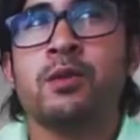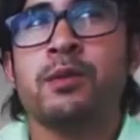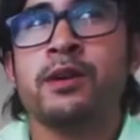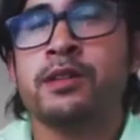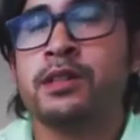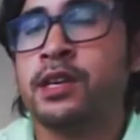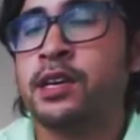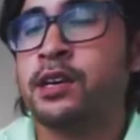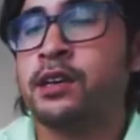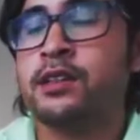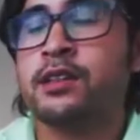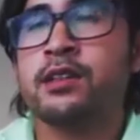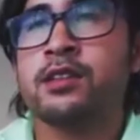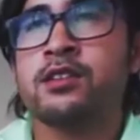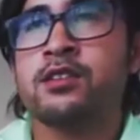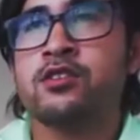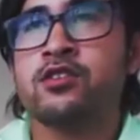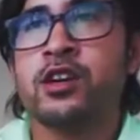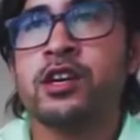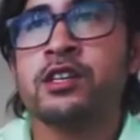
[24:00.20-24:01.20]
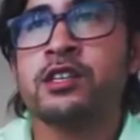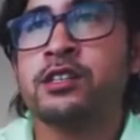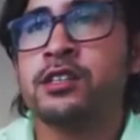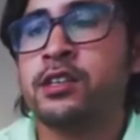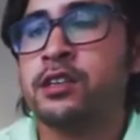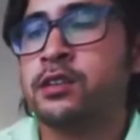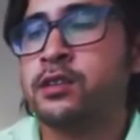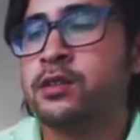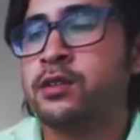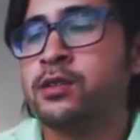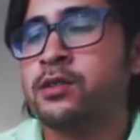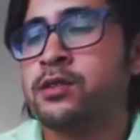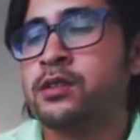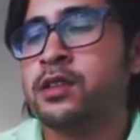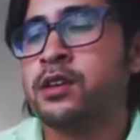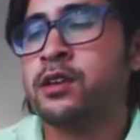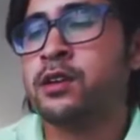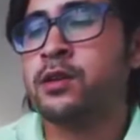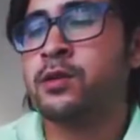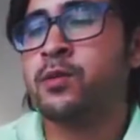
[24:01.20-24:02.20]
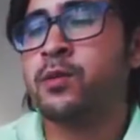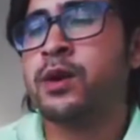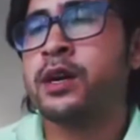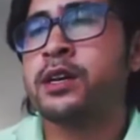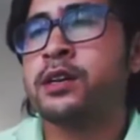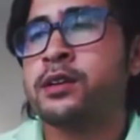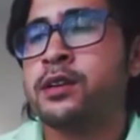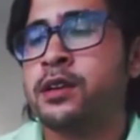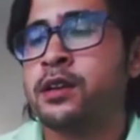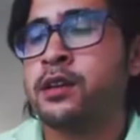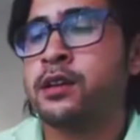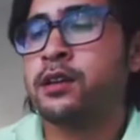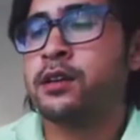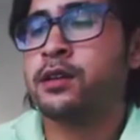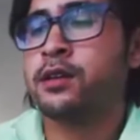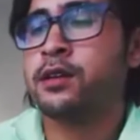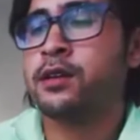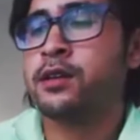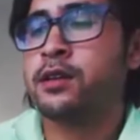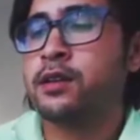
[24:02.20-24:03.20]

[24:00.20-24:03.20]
more about that, the strategies that you used there and why you did it?